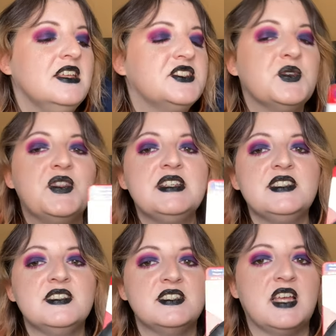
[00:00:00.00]
So this
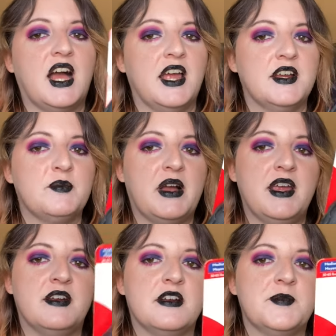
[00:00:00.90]
is a tire
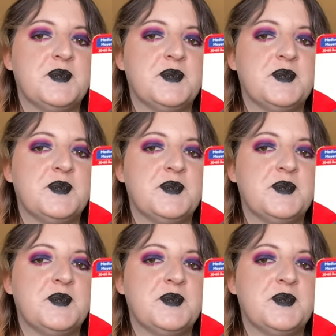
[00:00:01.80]
biter.